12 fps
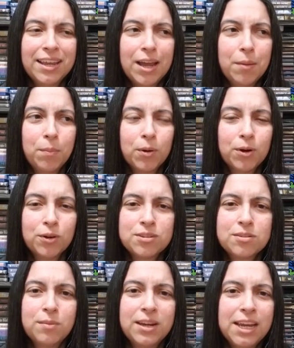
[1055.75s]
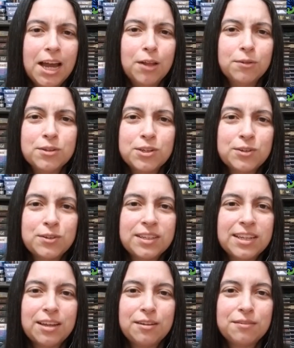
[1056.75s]
Like, I burned so many calories
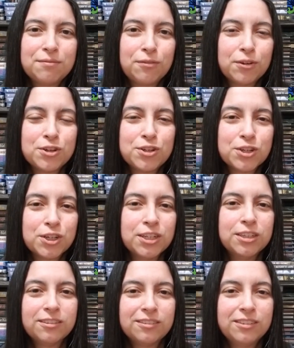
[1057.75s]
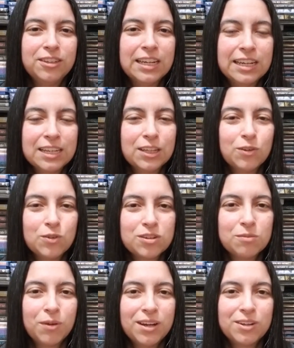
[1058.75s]
doing that, for sure. You can lose
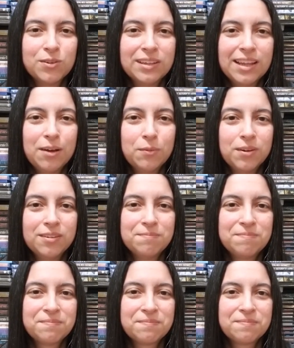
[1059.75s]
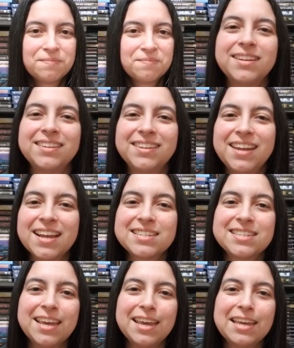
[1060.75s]
some weight doing that one. The
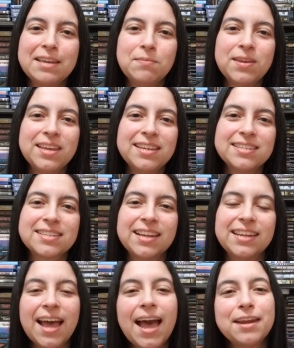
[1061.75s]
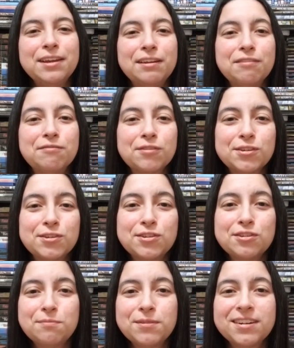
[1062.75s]
next game is Aladdin for the
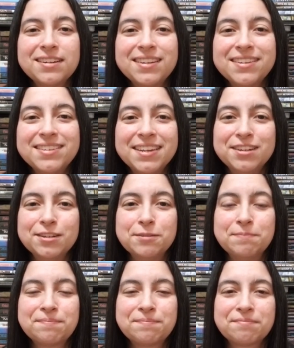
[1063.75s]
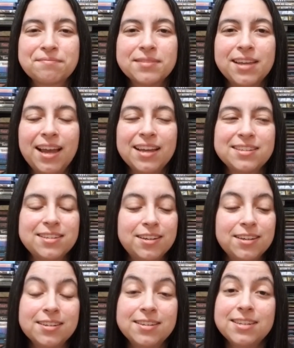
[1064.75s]
Super Nintendo. I
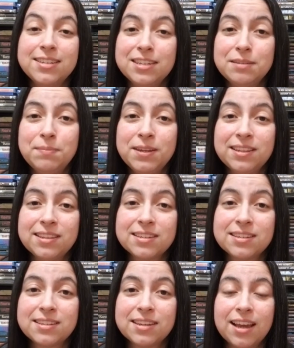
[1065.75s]
saw Dizzy beat this.